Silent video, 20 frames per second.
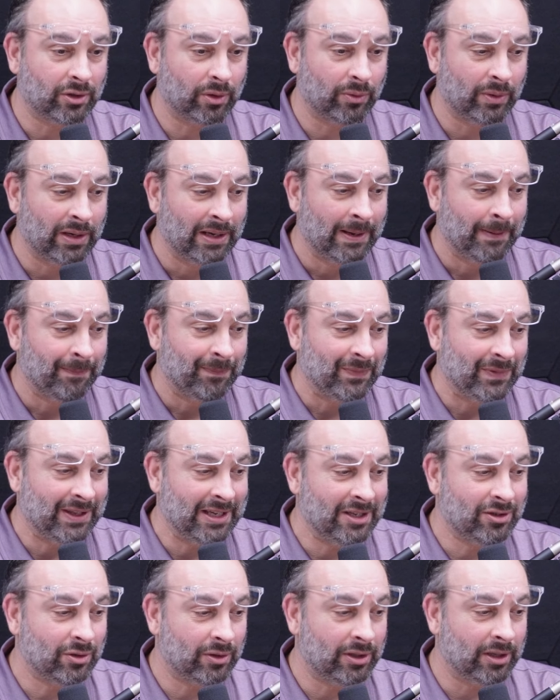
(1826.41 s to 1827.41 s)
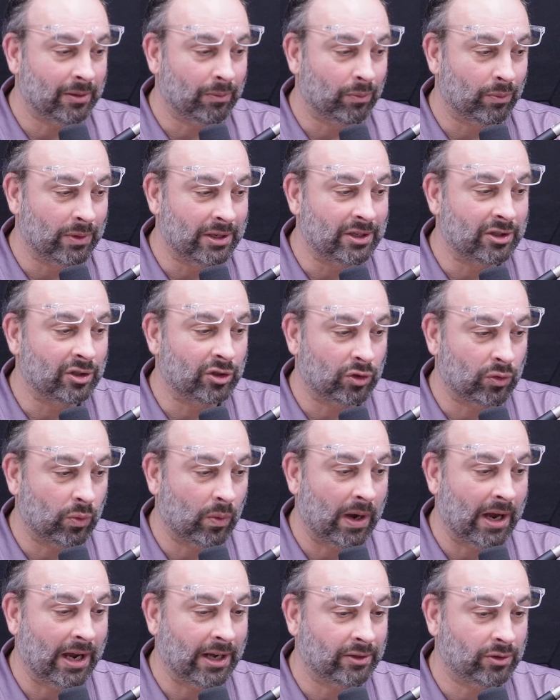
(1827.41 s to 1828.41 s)
So these are the reasons
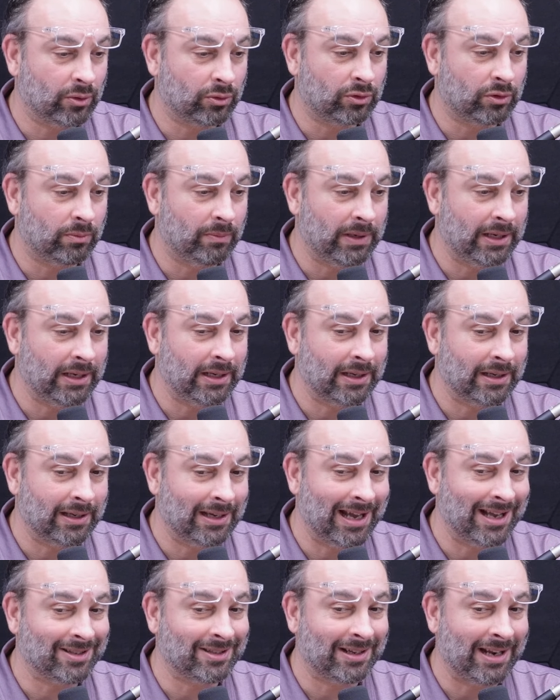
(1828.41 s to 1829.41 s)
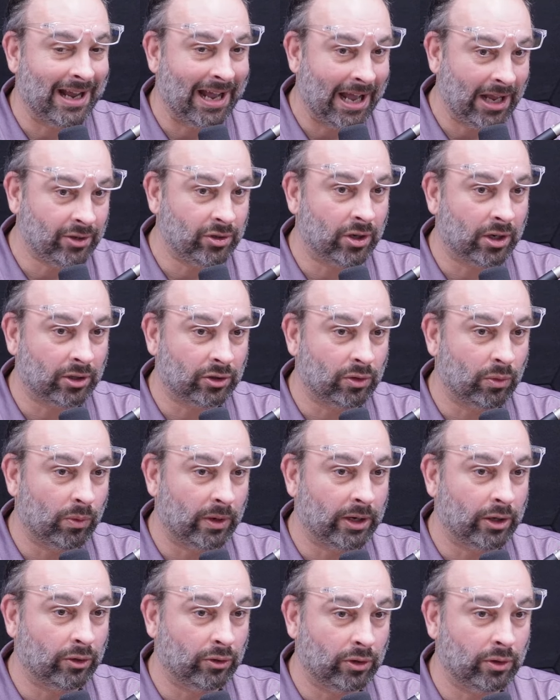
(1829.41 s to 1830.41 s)
why social media as an adjunct to
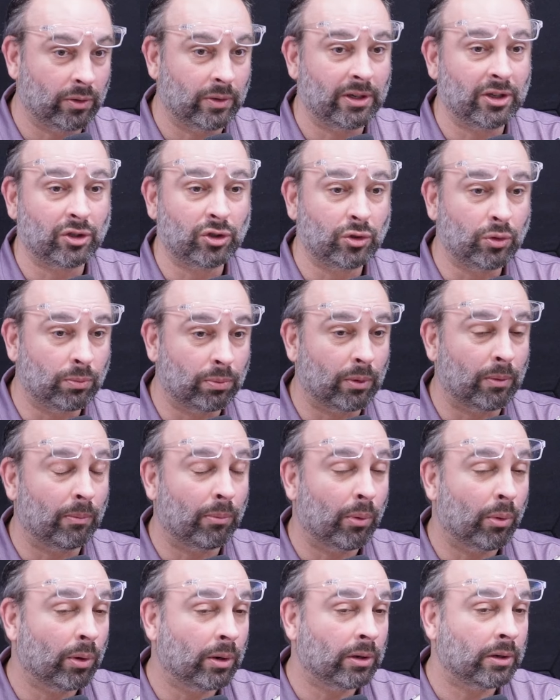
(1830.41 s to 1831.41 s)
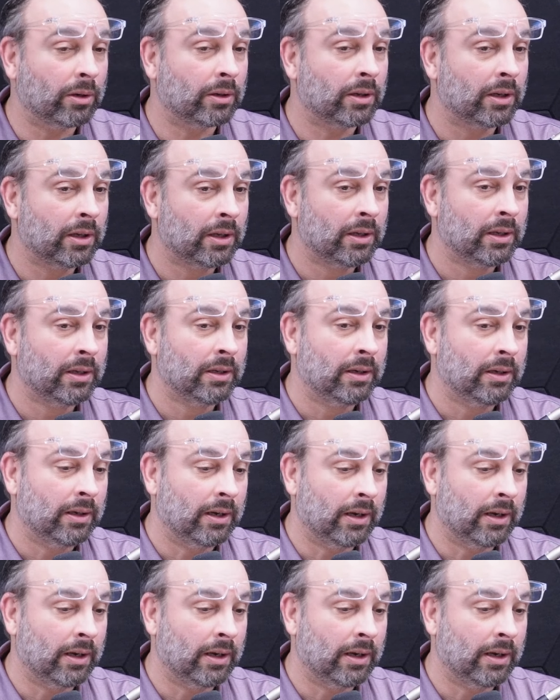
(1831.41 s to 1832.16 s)
what you're doing is super important. Yeah.